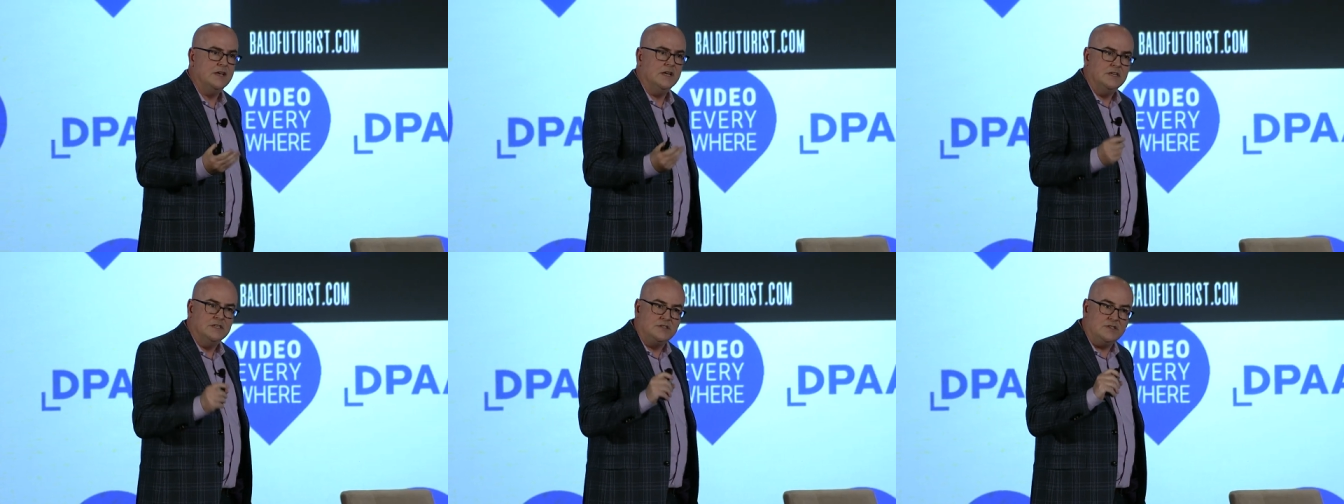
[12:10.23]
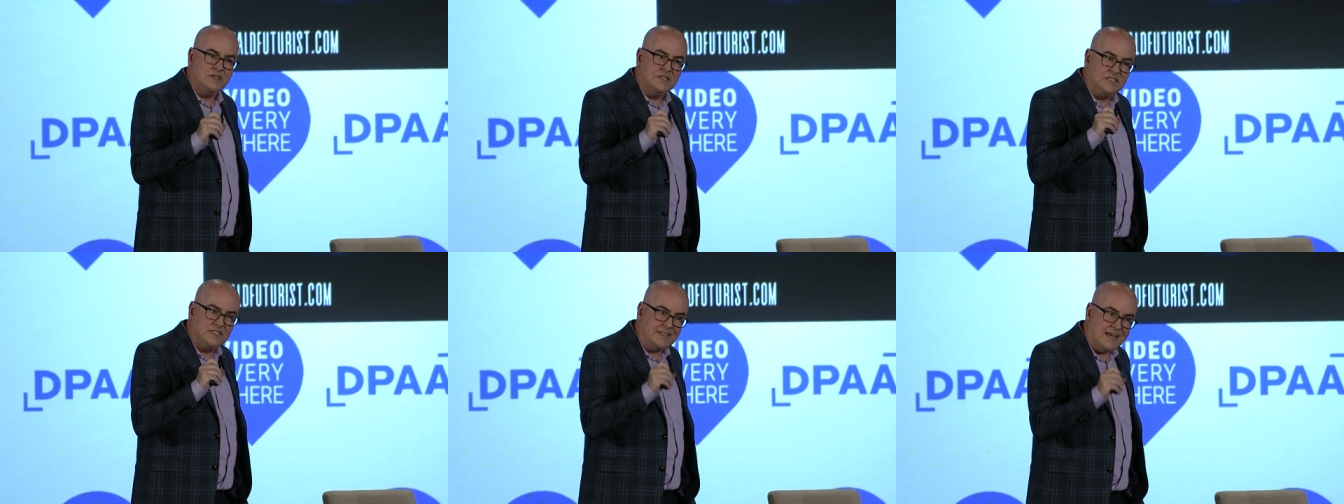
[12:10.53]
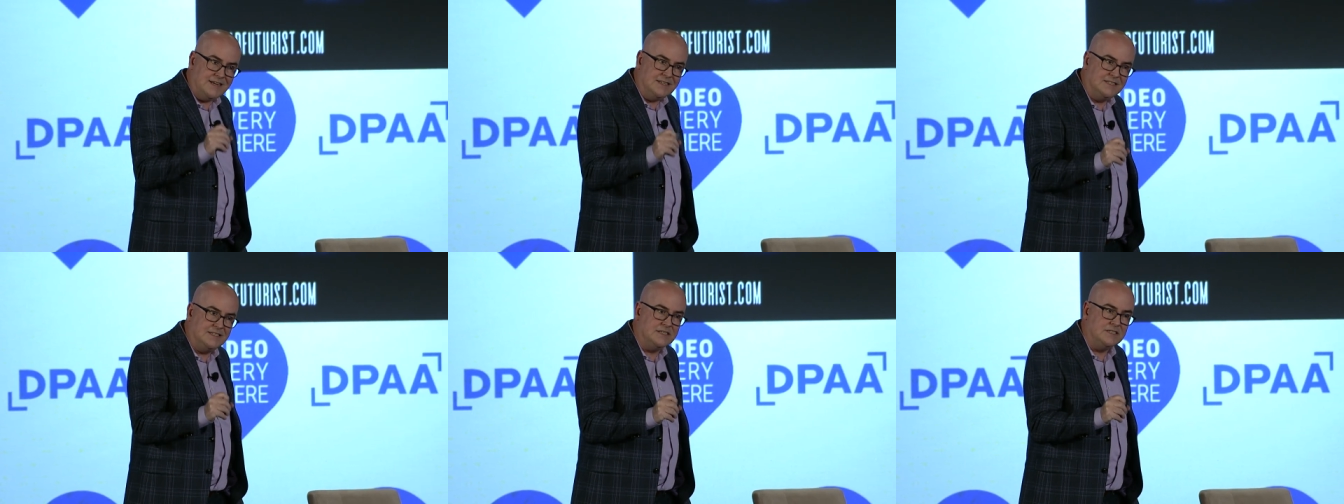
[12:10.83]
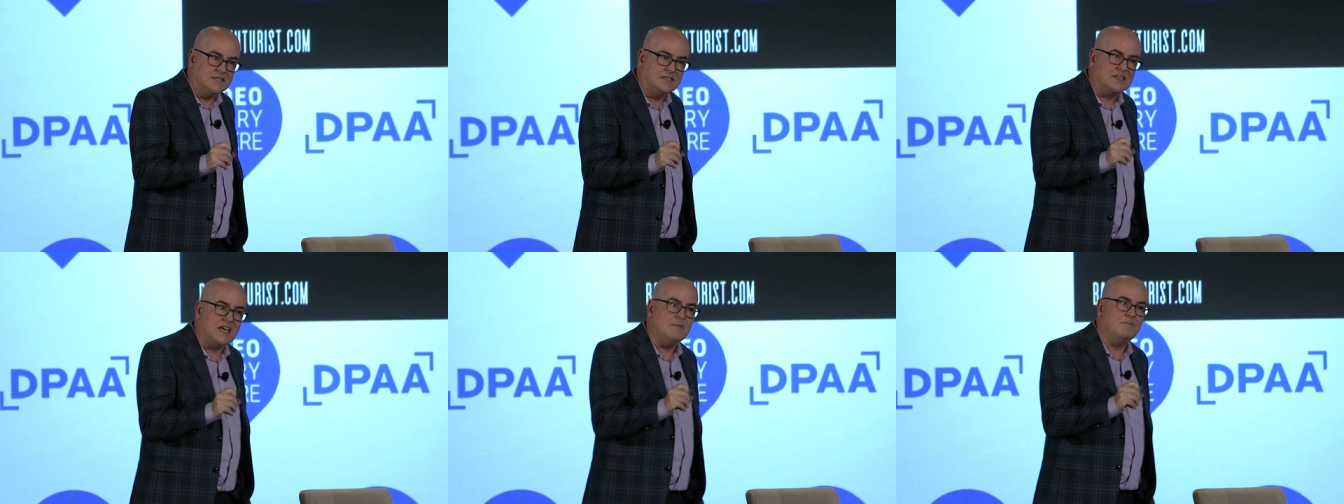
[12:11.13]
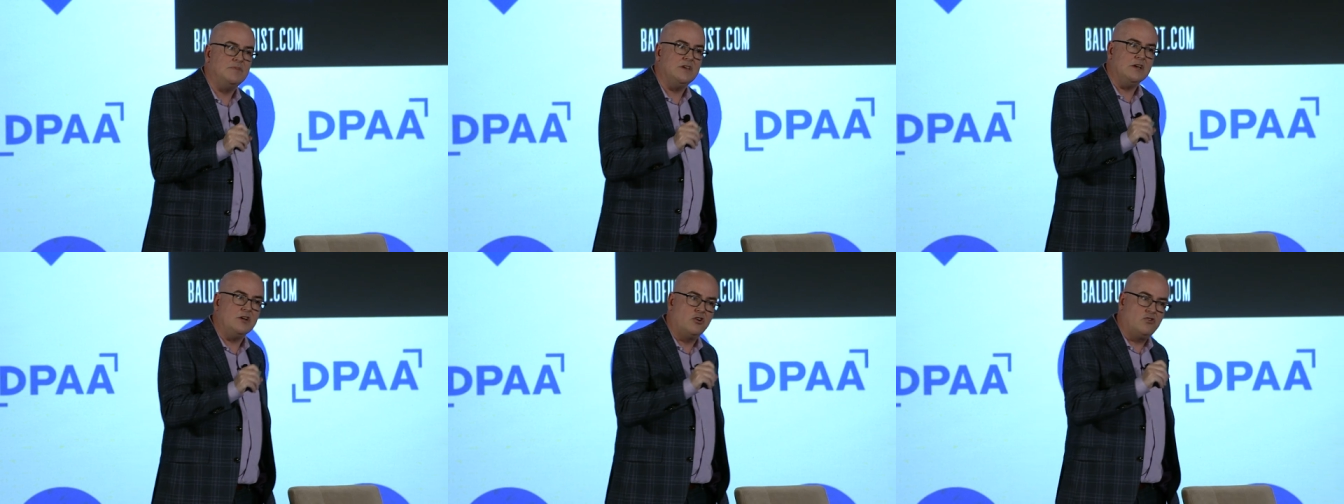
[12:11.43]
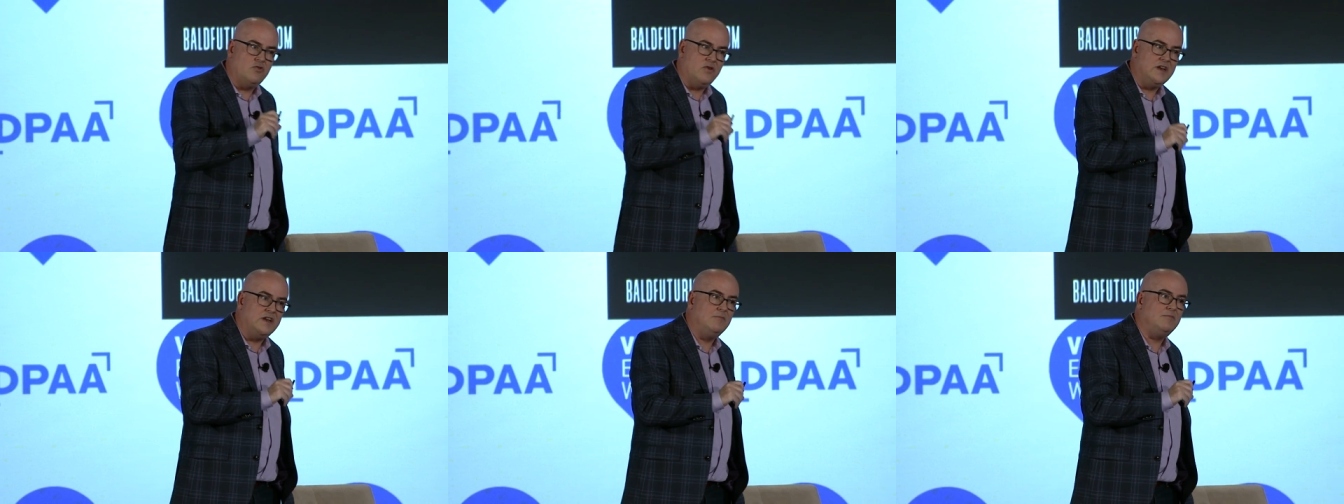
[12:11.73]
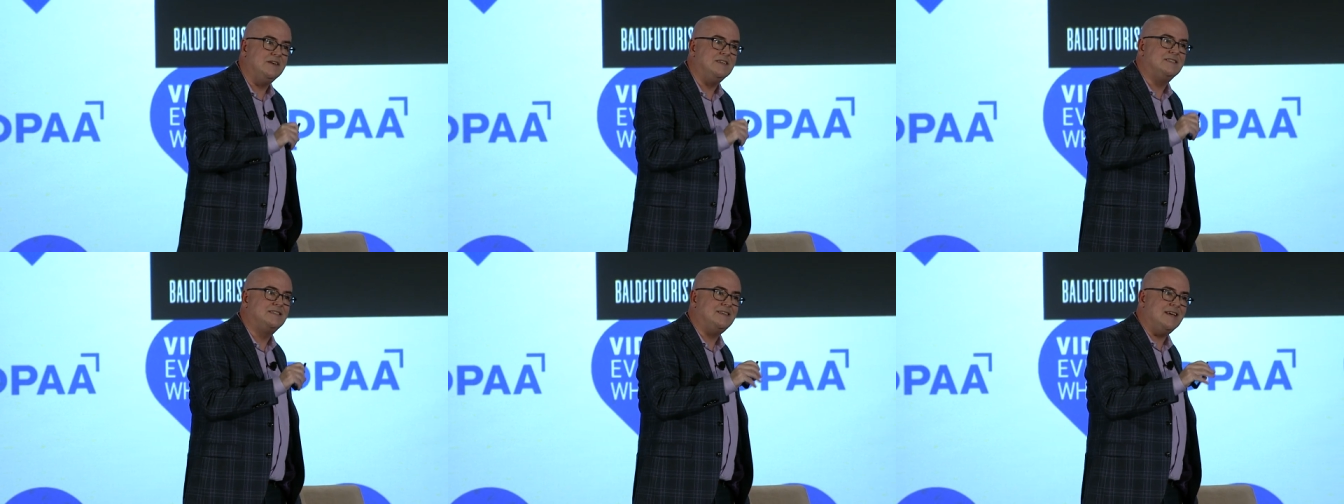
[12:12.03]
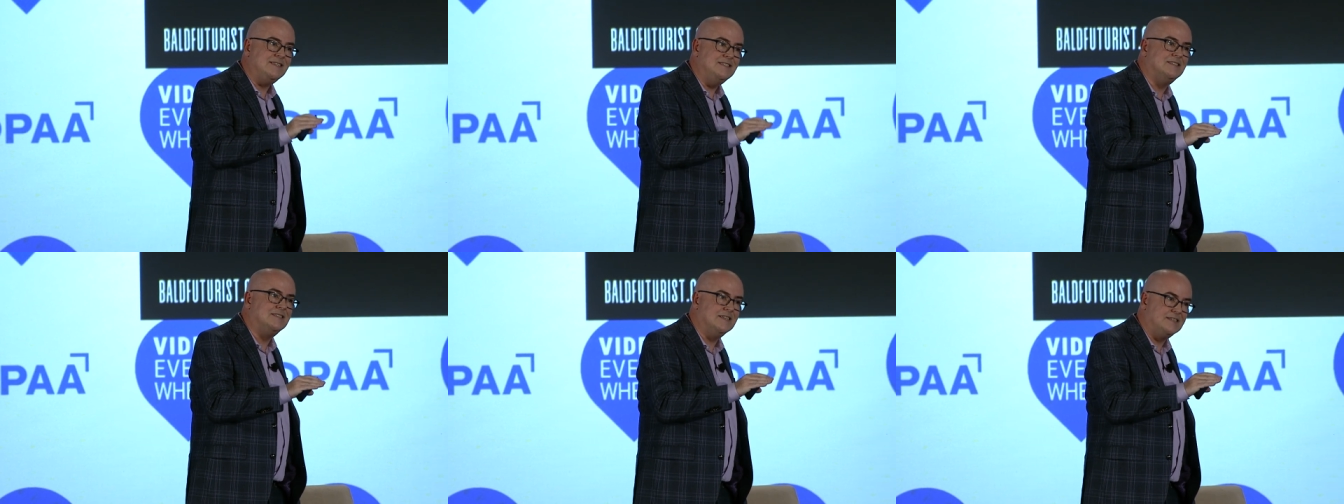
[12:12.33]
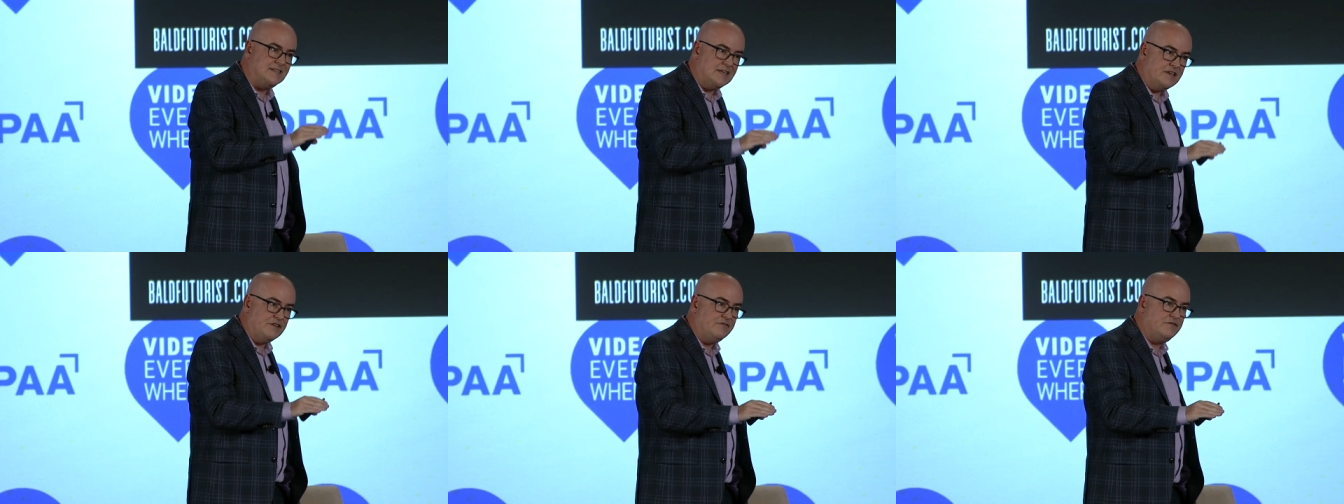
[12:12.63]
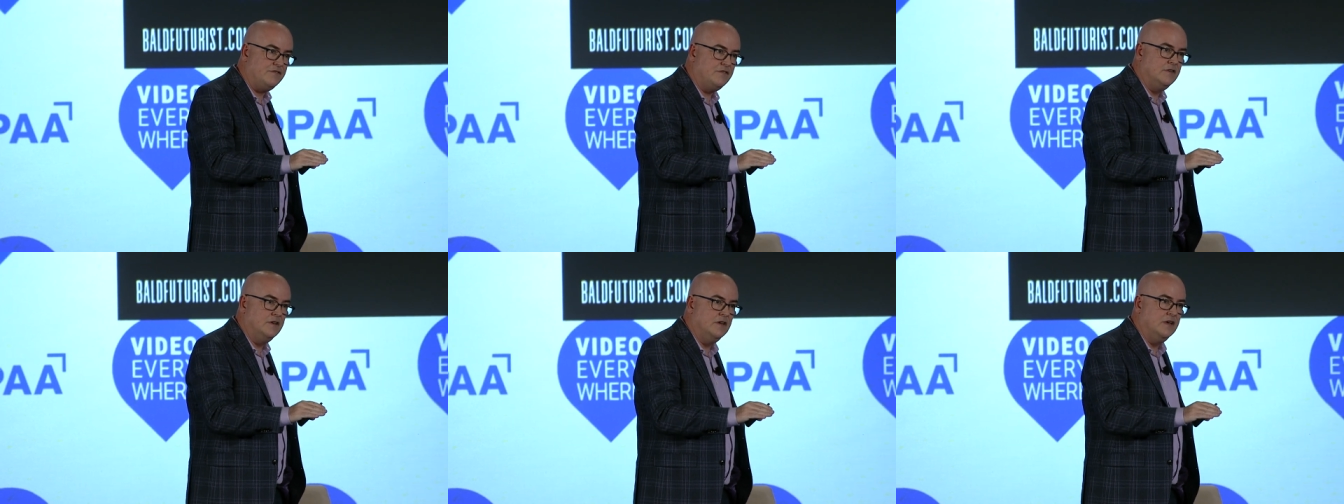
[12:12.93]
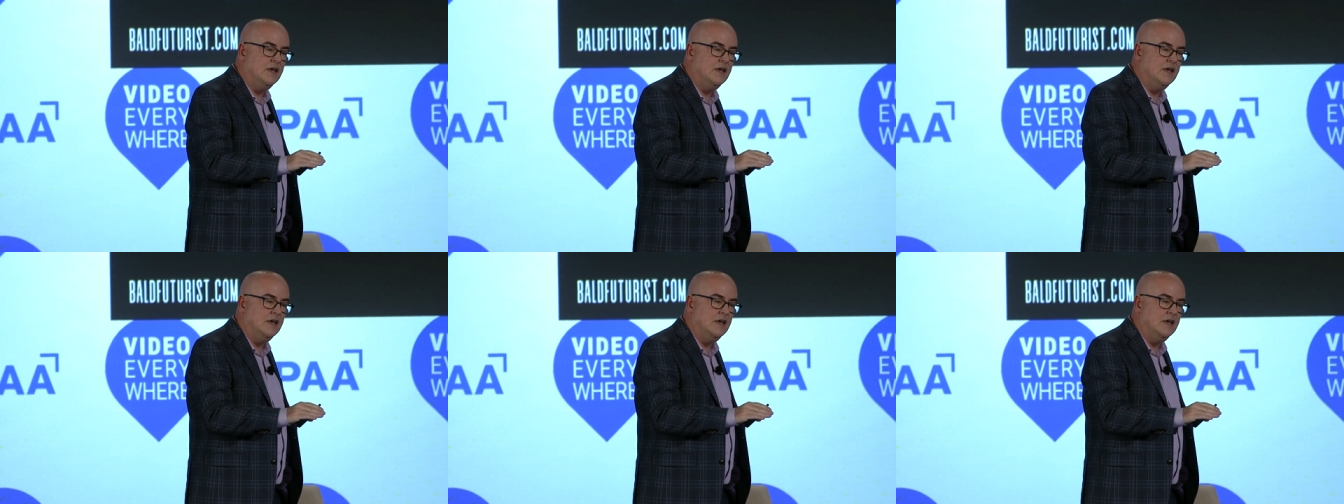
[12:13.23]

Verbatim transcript: So these sensors can be incredibly sensitive